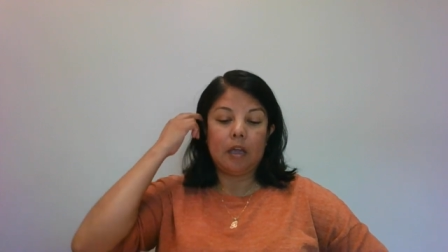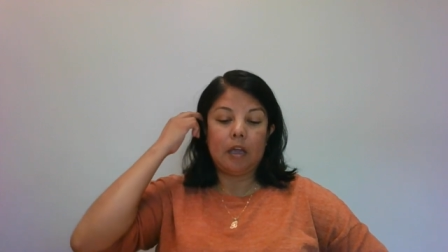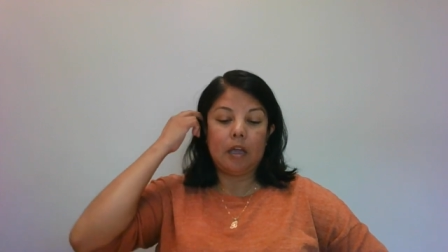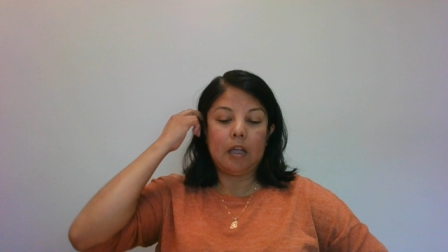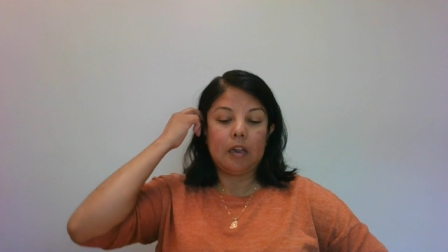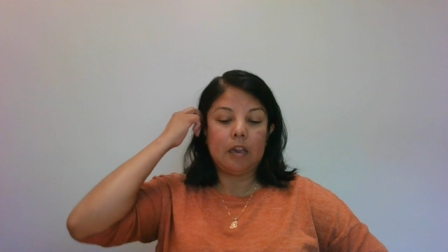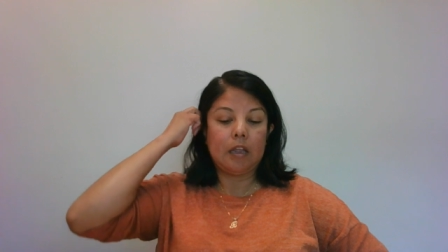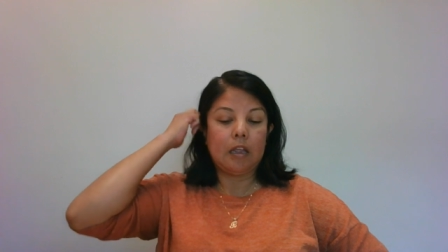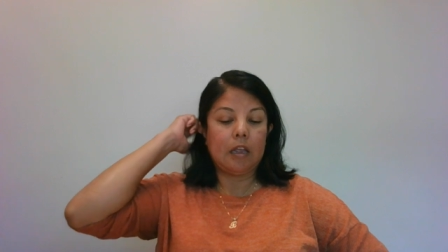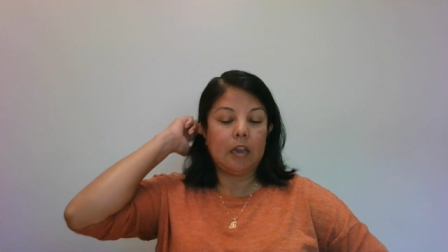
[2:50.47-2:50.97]

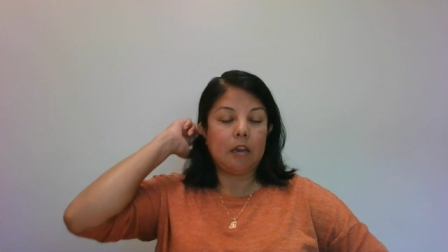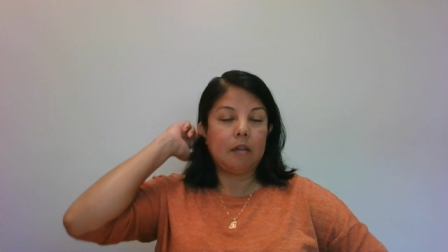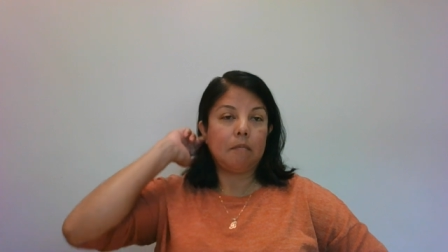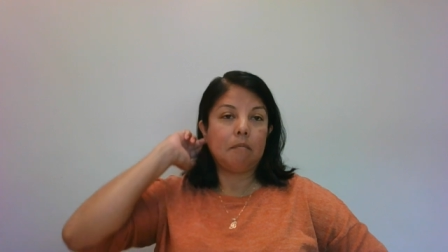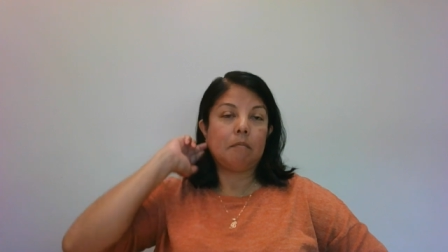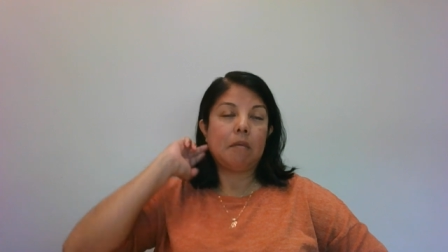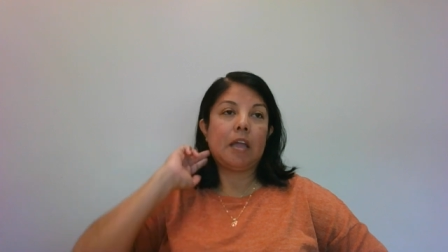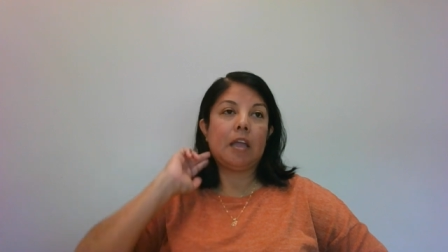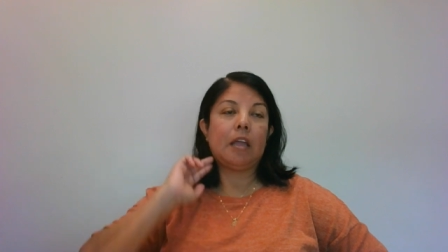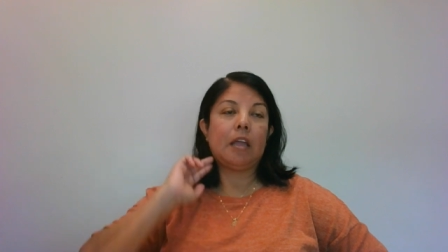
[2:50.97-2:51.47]
and then
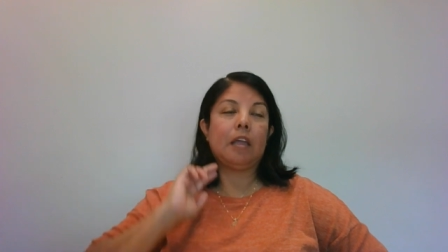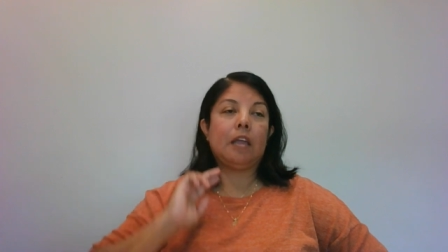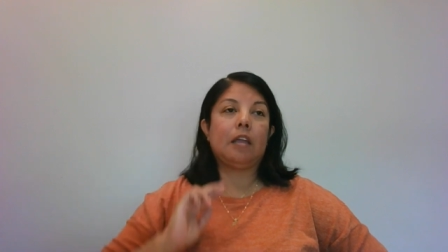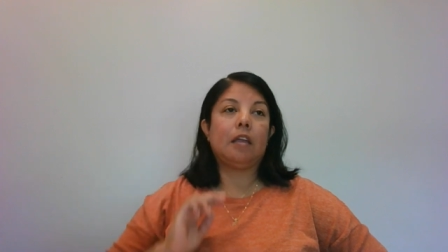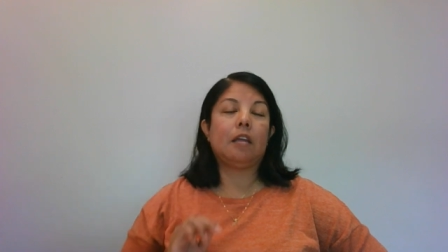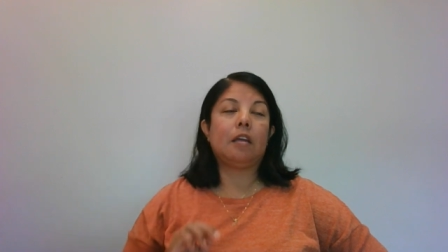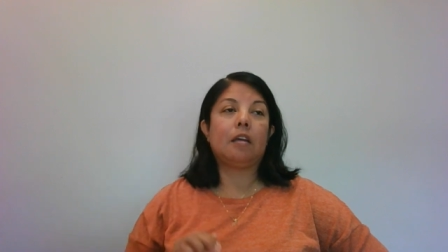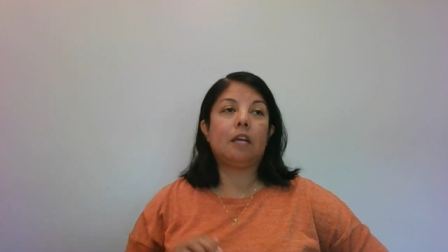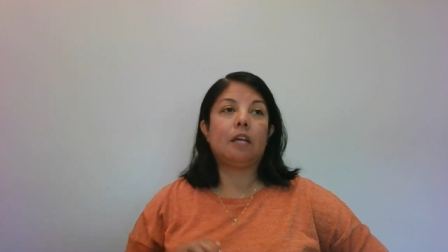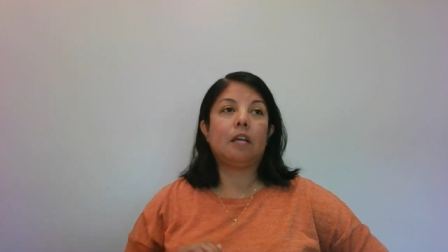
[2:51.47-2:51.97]

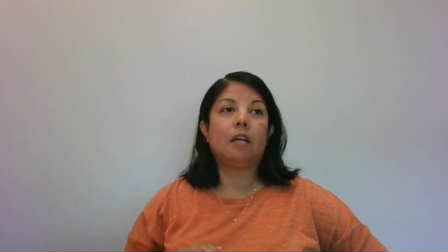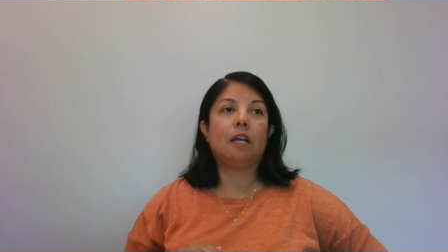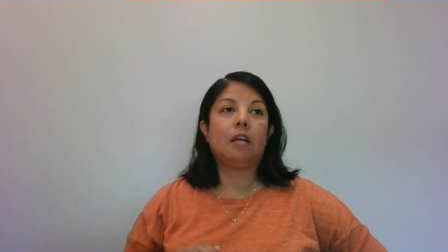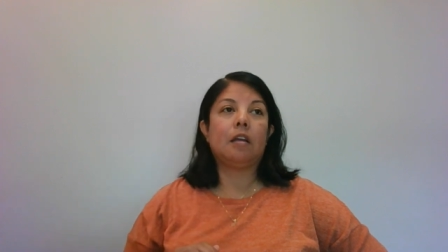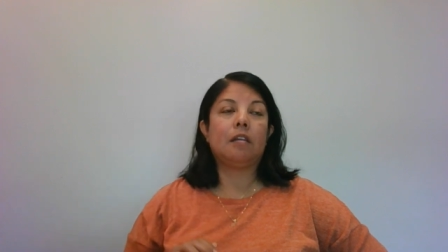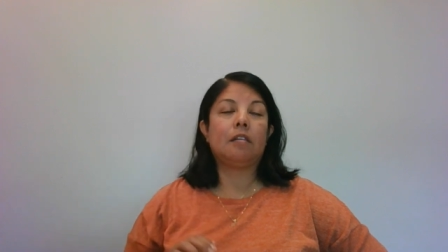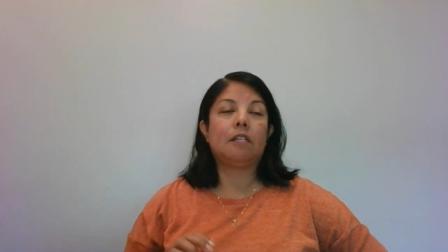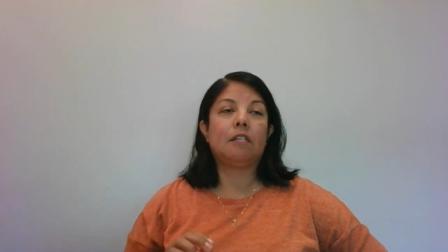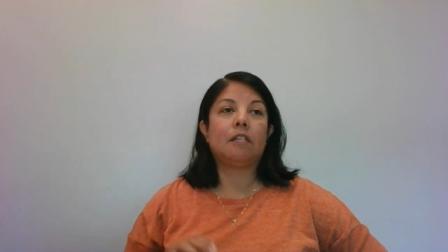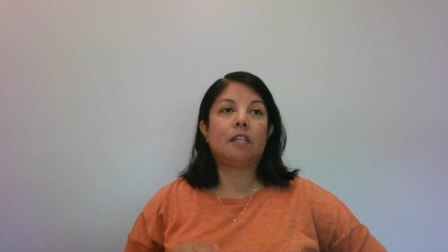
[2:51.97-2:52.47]
my
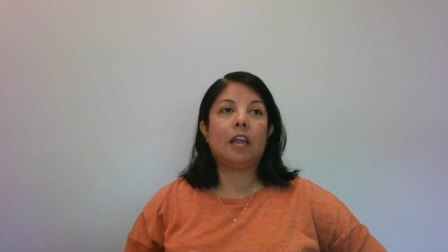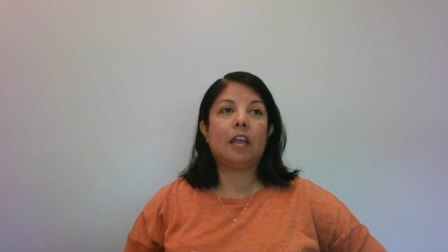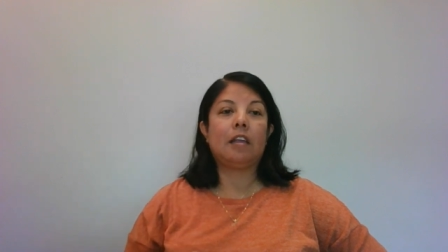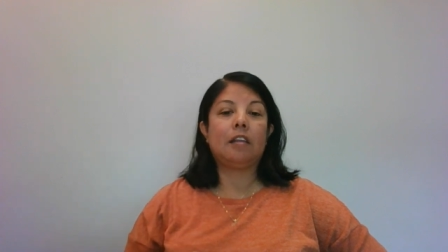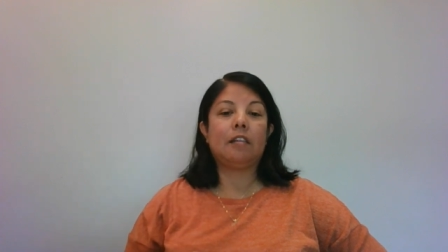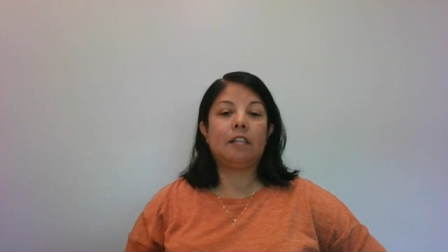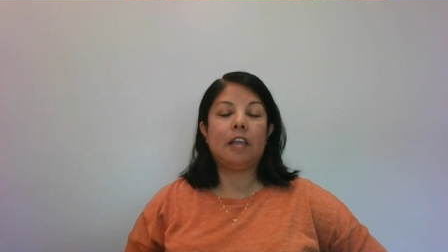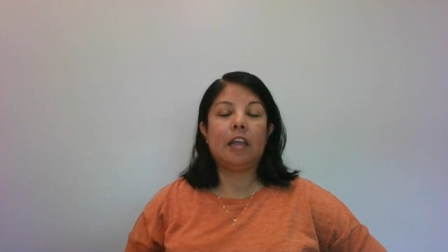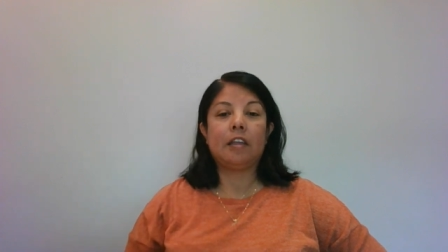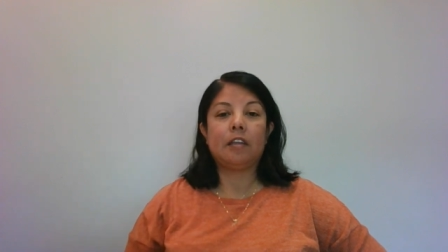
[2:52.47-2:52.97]

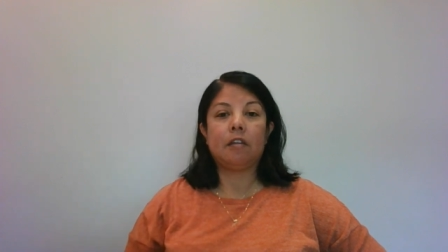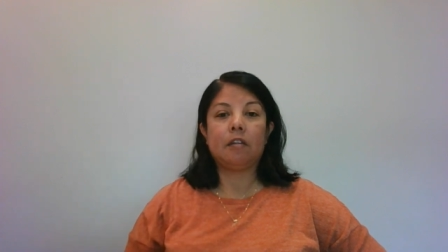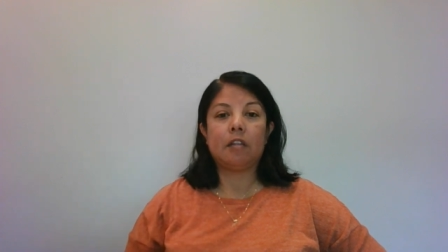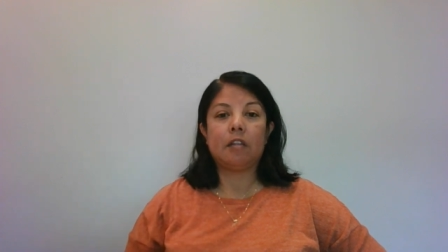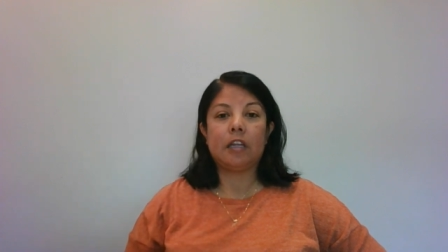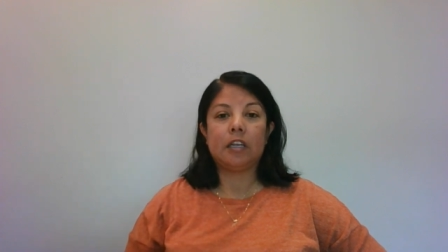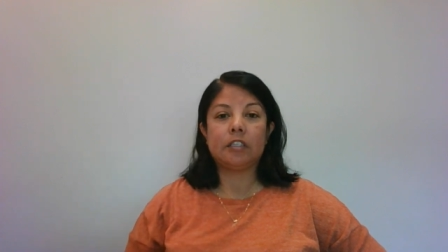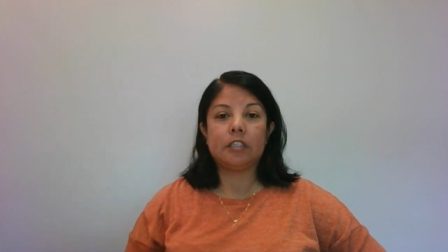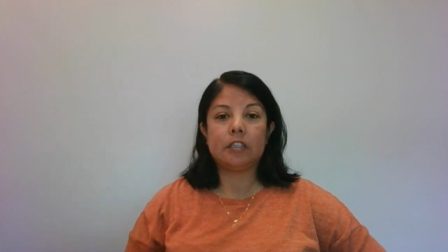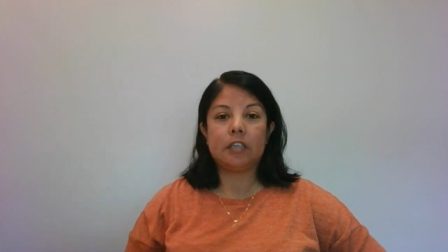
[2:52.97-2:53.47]
slice
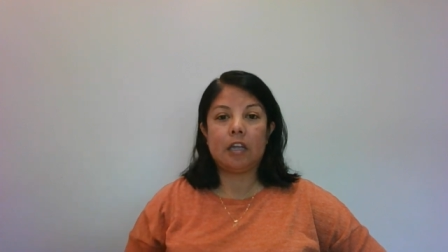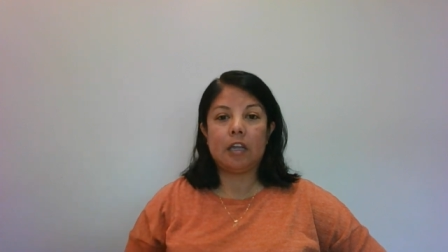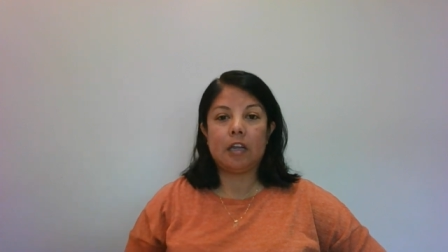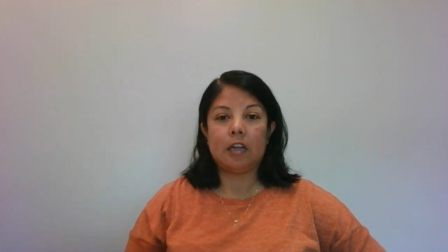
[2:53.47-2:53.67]
angulation,